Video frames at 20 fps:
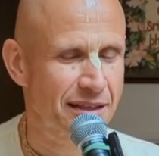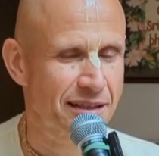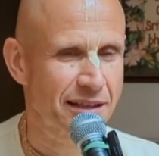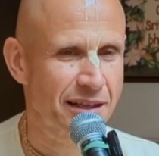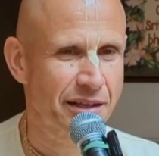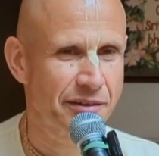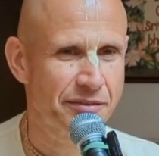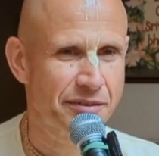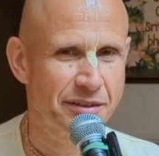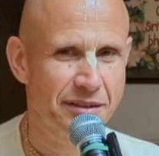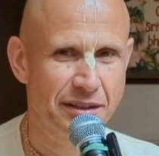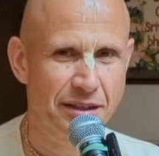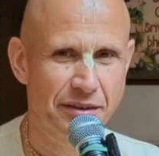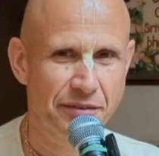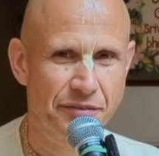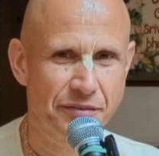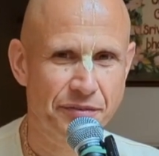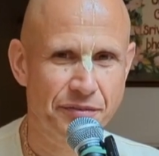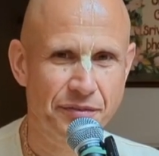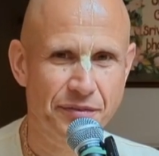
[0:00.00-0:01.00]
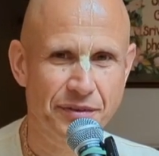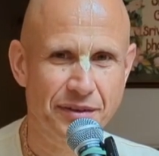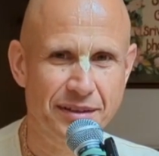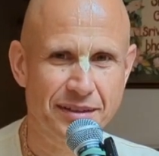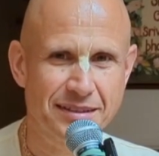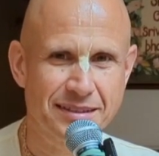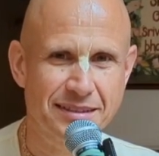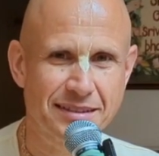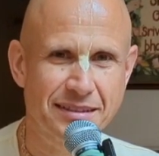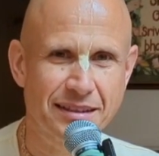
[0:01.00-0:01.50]
And even if
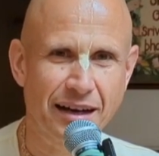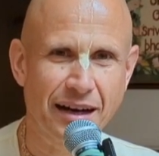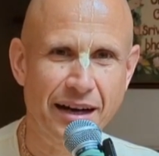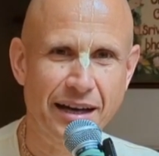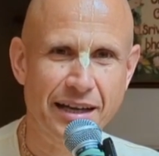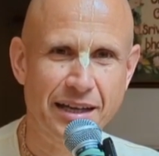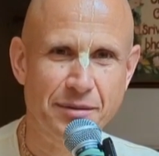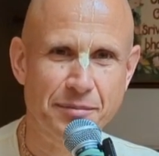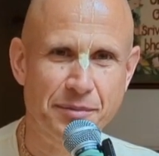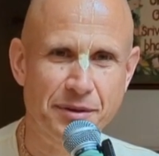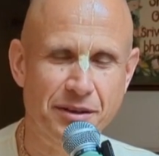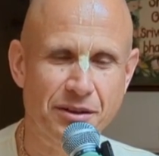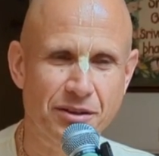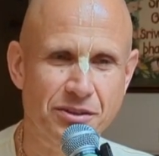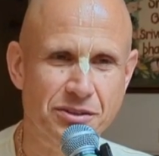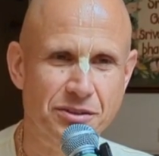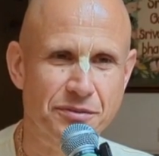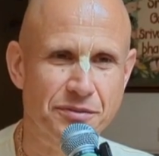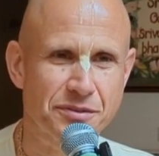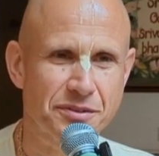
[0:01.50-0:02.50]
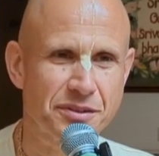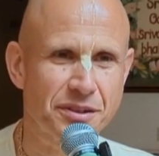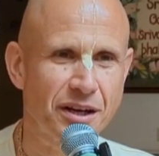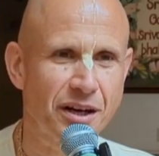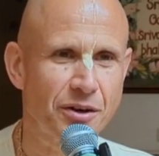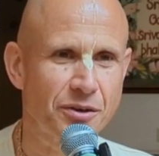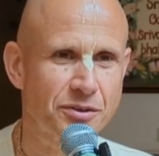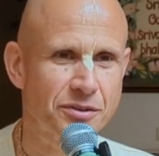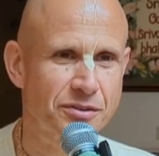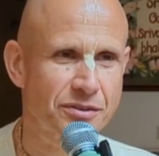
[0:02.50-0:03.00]
it's dying because of
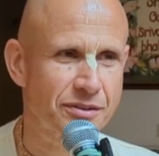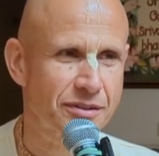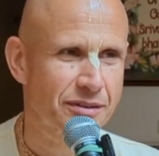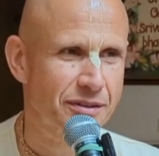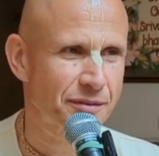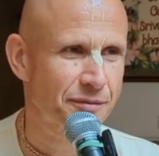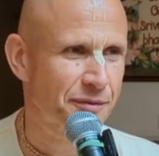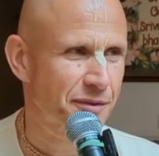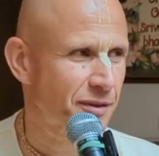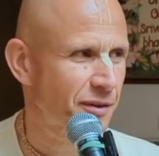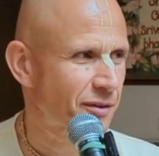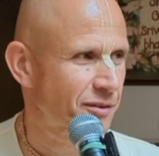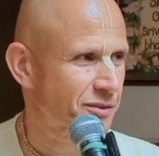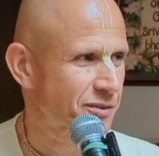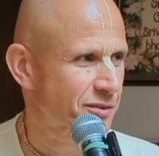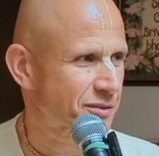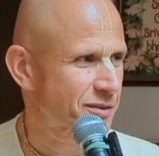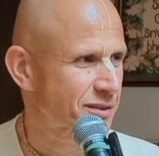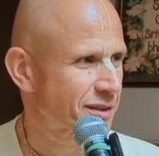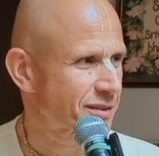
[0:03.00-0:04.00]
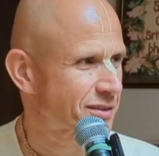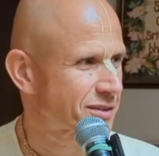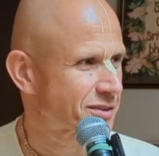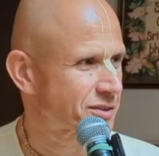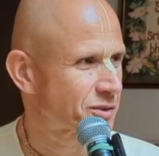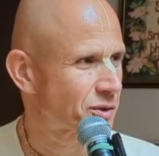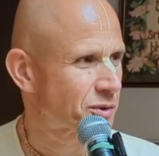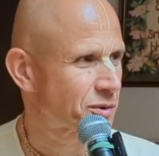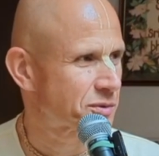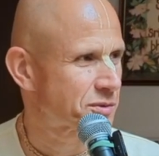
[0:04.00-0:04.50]
drought, because there is
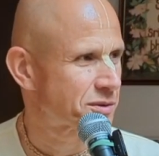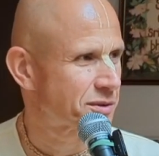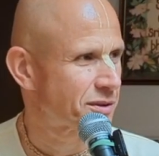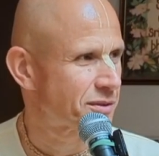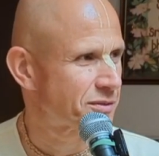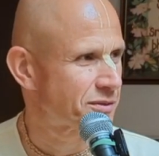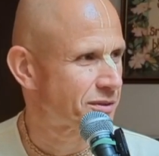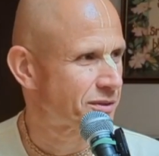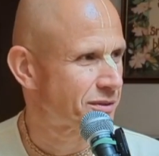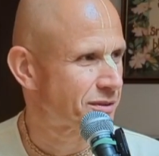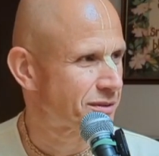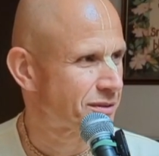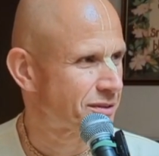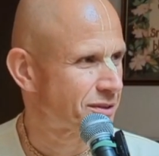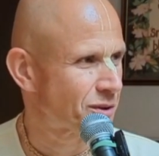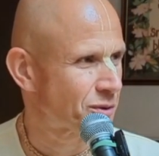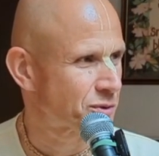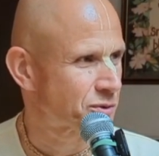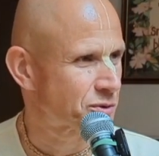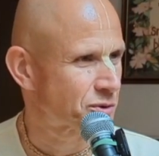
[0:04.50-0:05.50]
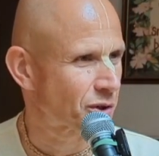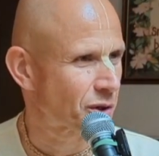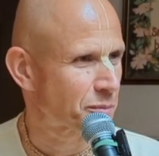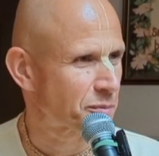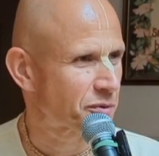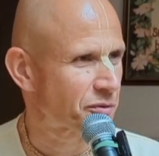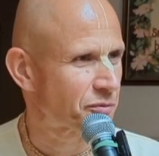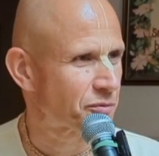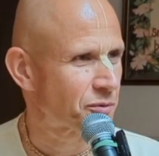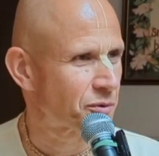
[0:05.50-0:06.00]
no
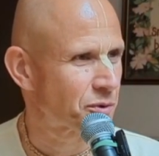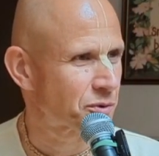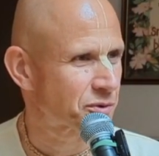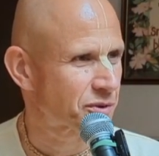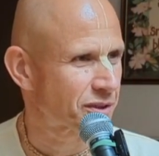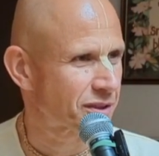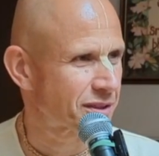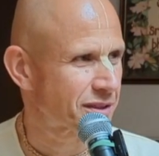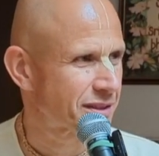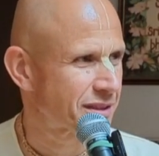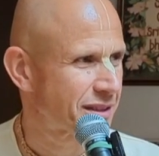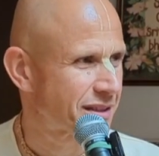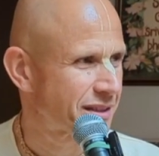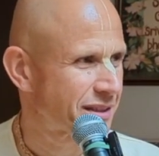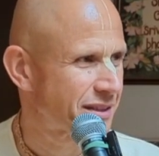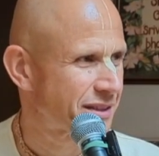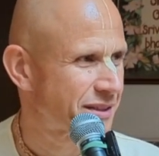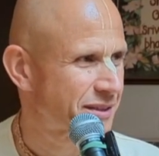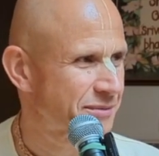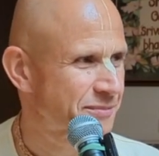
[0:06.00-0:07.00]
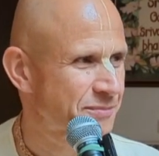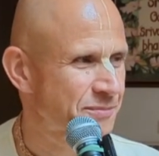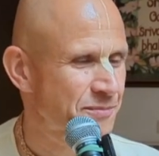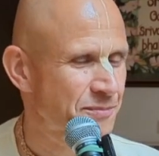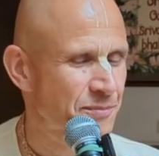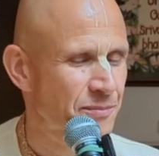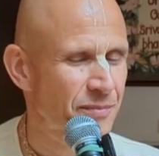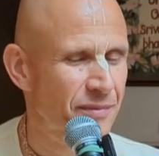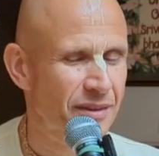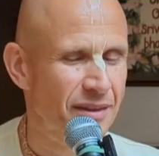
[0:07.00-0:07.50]
drop of water,
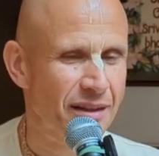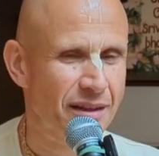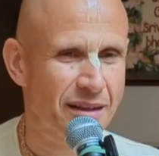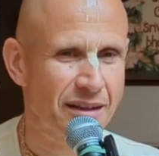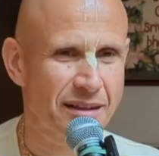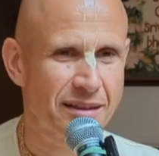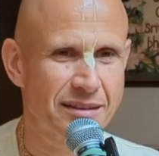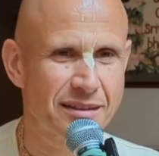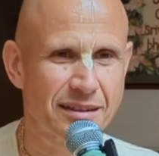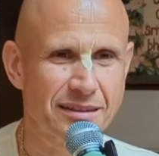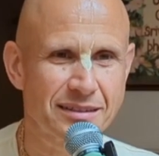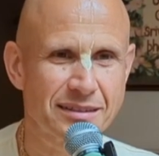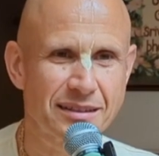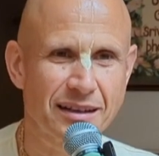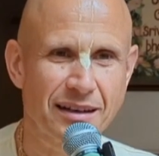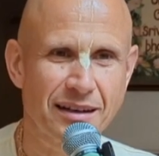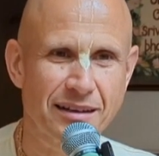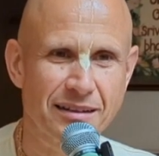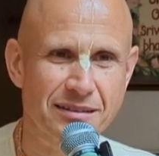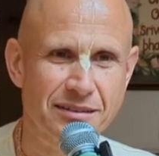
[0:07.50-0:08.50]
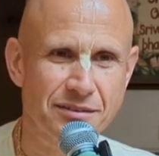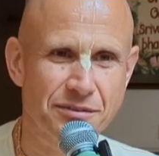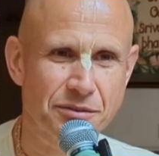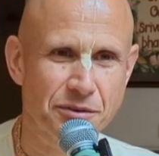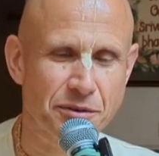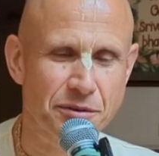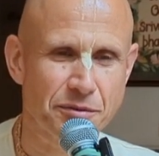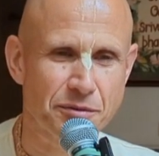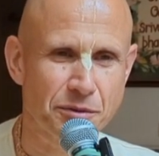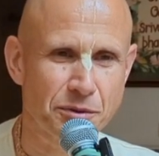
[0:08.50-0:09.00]
he doesn't ask
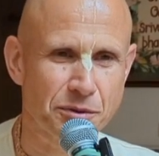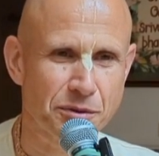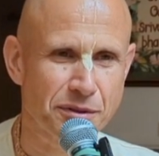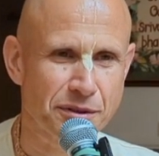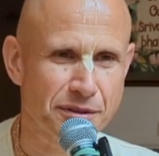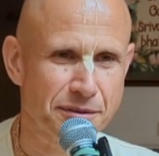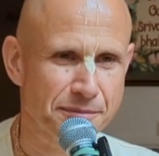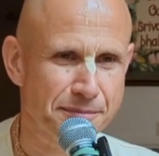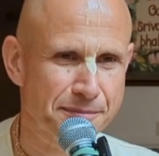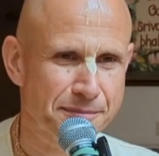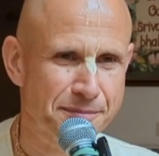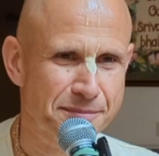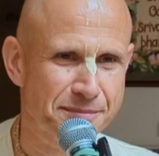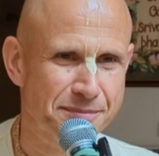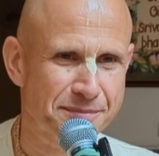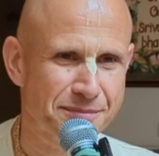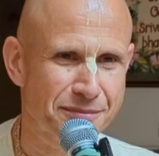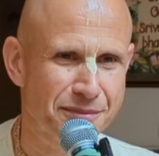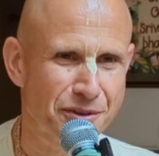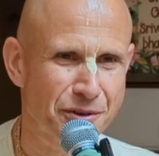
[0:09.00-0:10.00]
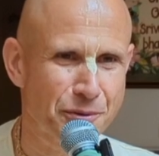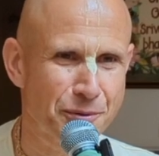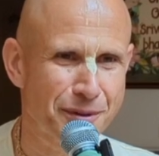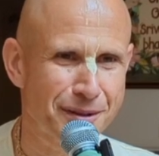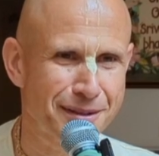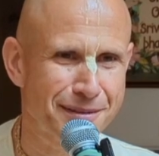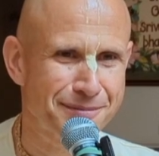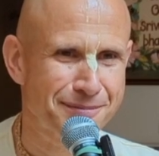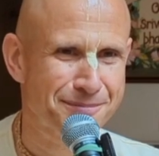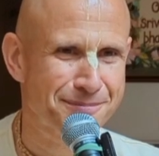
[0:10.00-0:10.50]
for water. No
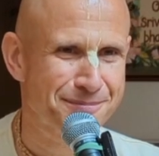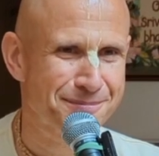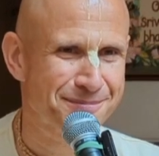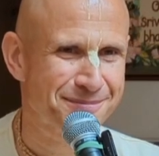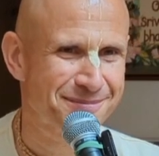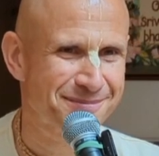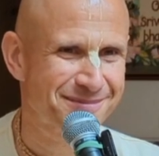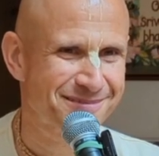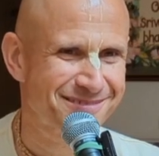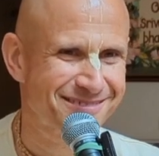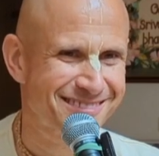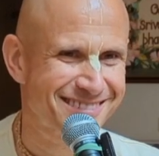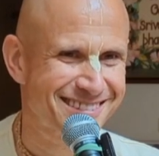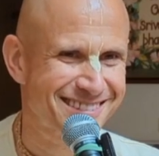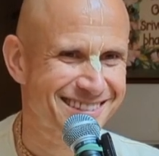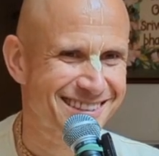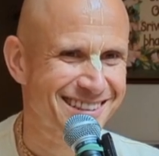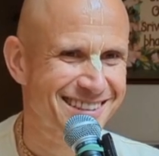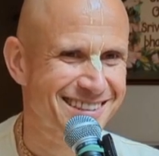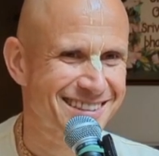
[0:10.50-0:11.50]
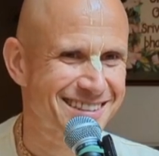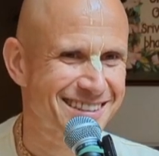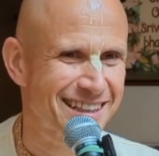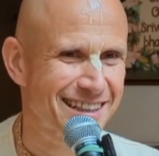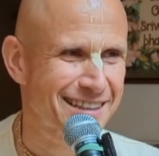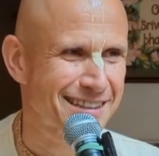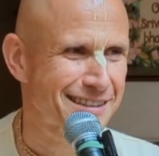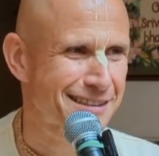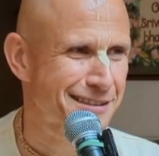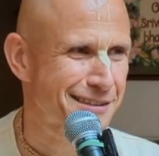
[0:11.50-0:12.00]
one. Just
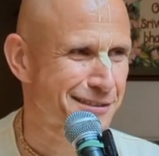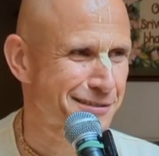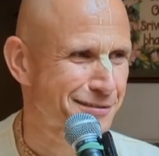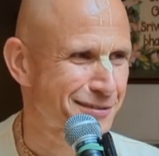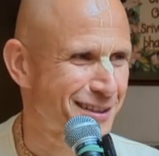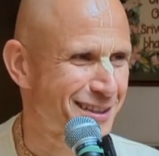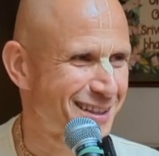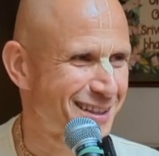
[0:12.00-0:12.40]
stands.